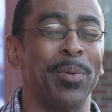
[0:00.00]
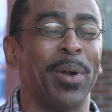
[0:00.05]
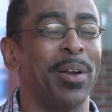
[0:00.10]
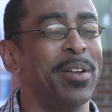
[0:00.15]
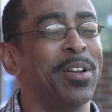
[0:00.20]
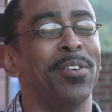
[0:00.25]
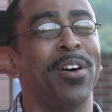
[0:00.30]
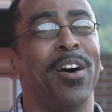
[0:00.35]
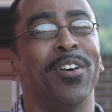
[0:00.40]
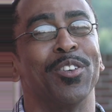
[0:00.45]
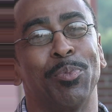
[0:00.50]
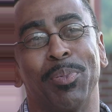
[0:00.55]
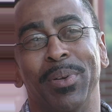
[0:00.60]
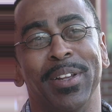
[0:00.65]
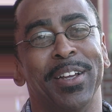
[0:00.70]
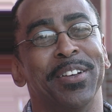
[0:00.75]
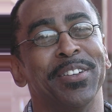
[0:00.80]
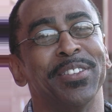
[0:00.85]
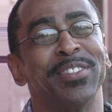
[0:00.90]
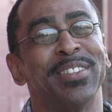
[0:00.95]
I know all the
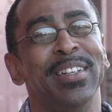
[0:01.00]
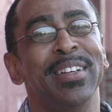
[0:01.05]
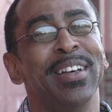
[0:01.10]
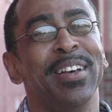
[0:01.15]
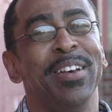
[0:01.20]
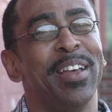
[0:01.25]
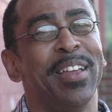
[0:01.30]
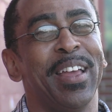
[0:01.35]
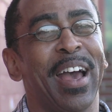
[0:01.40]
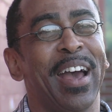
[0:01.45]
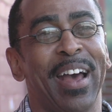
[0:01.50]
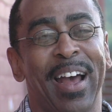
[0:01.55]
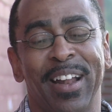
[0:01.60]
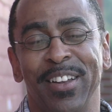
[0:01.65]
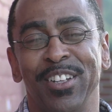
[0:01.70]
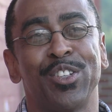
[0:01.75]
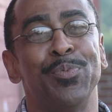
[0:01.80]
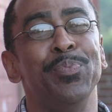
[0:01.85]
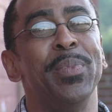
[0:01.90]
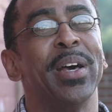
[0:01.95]
players. I
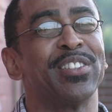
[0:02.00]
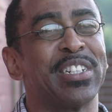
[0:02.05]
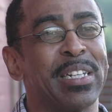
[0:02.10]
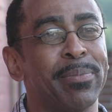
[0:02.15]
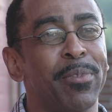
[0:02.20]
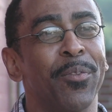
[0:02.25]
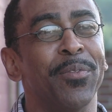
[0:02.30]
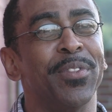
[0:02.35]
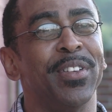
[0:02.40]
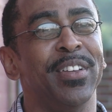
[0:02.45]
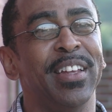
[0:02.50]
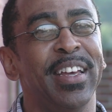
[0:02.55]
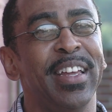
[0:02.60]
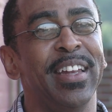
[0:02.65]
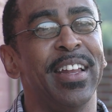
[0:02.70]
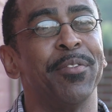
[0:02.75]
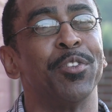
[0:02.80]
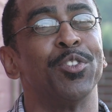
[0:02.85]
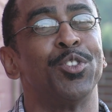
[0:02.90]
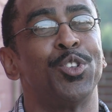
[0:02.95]
just met some of them
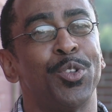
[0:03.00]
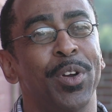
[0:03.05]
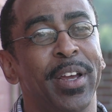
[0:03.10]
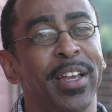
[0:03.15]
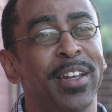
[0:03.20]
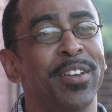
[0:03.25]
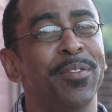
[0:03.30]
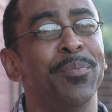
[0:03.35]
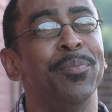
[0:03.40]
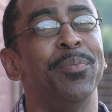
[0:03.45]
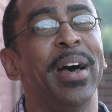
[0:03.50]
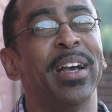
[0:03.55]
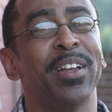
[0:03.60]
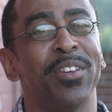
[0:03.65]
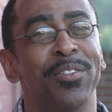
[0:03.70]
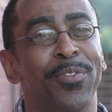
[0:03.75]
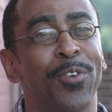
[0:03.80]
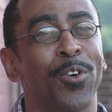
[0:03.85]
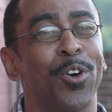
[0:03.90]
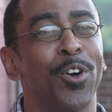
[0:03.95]
today that was traded
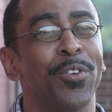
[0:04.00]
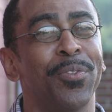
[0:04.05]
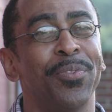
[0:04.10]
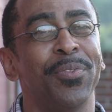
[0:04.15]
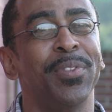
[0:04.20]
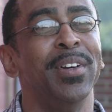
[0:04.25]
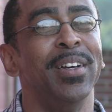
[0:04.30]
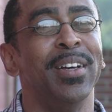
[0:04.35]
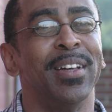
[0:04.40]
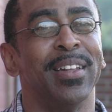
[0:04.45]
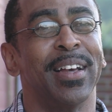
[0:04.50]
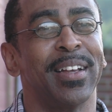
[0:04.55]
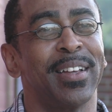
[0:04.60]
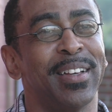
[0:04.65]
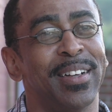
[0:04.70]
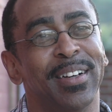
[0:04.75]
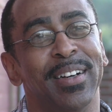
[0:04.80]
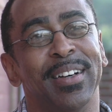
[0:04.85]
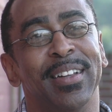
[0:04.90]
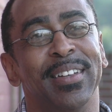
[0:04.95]
back and forth,
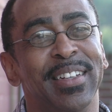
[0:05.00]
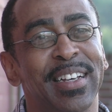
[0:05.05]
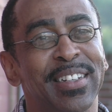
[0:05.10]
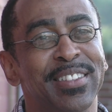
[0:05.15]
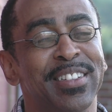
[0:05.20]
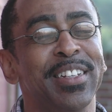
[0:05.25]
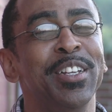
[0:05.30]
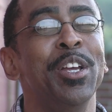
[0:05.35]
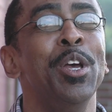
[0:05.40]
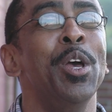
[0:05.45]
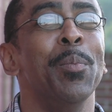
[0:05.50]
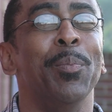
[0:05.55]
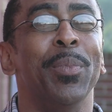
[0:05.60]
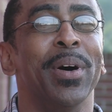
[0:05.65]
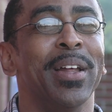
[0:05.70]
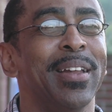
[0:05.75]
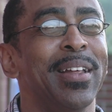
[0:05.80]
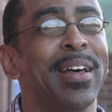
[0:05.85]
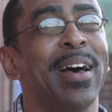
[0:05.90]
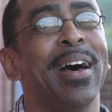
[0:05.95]
like Desi,
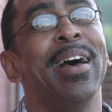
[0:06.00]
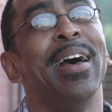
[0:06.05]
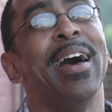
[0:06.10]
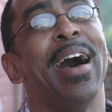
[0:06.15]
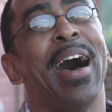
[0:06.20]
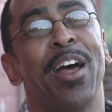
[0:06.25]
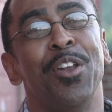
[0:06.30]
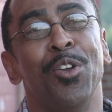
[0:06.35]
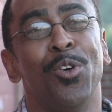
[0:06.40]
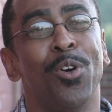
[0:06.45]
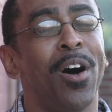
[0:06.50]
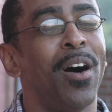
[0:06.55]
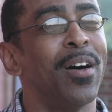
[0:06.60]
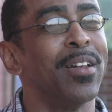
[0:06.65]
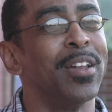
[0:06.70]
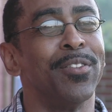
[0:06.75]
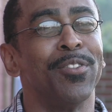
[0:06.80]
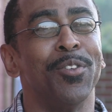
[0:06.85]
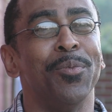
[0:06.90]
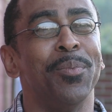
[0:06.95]
but I knew
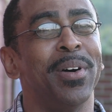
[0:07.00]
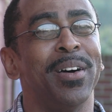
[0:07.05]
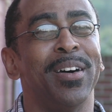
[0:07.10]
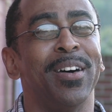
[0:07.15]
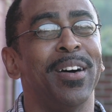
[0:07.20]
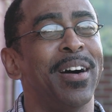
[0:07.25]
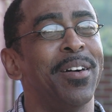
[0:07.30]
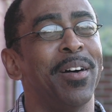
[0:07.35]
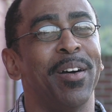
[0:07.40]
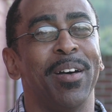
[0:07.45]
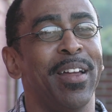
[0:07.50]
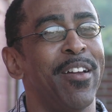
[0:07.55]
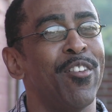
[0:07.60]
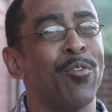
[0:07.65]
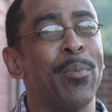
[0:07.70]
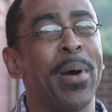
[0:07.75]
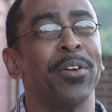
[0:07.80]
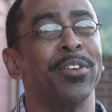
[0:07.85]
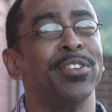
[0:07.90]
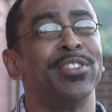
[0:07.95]
all of them,
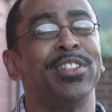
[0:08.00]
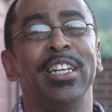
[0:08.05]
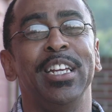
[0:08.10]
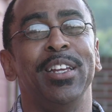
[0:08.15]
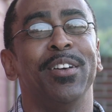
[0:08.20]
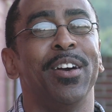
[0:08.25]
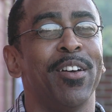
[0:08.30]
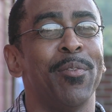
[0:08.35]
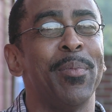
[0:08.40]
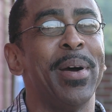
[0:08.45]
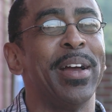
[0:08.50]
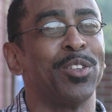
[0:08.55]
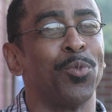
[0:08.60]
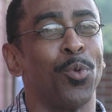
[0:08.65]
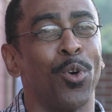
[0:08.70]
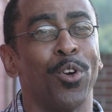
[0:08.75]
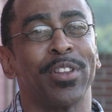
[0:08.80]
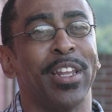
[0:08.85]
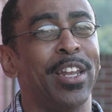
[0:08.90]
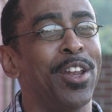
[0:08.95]
everybody on the team, everybody at
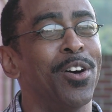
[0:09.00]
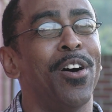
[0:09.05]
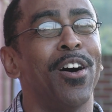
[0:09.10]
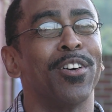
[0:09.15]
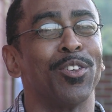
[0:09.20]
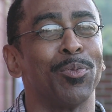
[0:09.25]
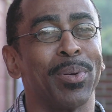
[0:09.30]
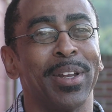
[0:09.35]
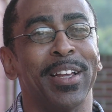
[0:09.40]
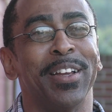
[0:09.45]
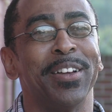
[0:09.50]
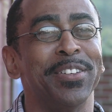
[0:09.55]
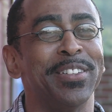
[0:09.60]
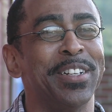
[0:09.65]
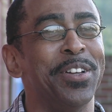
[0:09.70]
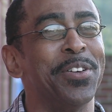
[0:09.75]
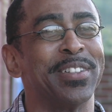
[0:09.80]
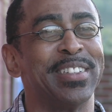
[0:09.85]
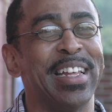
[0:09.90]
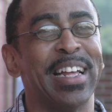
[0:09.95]
the work, they know all the players,
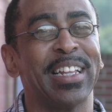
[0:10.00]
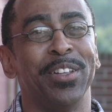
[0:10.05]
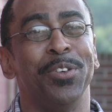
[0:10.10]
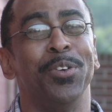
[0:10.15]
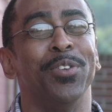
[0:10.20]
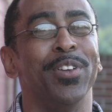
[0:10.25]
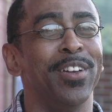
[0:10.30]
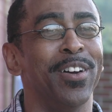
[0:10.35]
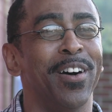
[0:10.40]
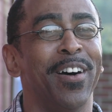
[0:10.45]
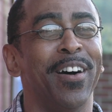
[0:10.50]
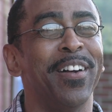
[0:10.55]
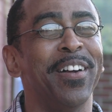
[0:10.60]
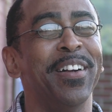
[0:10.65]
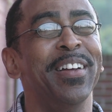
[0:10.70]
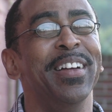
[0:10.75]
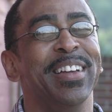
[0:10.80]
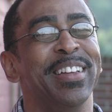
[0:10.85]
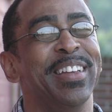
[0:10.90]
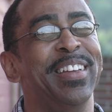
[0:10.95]
they know exactly who they
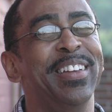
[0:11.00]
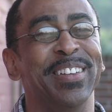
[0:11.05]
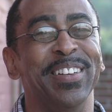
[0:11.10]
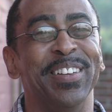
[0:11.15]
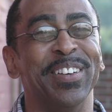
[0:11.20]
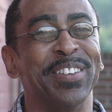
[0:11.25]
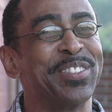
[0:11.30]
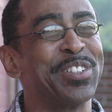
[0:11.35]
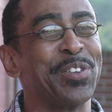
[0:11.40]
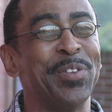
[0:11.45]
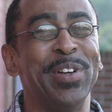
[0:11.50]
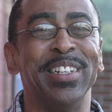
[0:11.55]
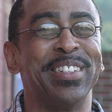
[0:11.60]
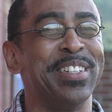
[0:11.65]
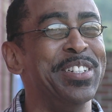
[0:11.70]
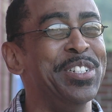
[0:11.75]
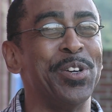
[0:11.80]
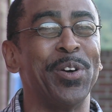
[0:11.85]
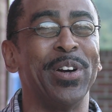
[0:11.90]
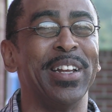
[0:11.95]
are, so we
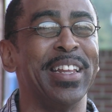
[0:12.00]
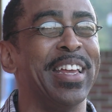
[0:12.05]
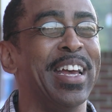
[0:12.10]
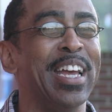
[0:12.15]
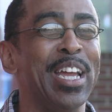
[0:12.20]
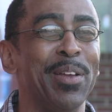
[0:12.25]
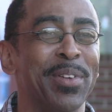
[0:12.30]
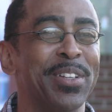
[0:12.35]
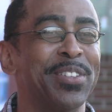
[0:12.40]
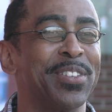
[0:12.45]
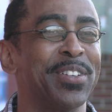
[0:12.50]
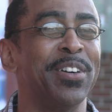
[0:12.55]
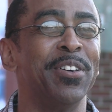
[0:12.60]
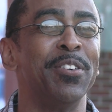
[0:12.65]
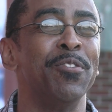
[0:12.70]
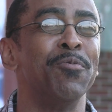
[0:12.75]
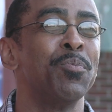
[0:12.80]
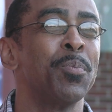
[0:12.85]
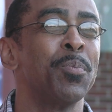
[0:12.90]
just enjoy the game, that's all.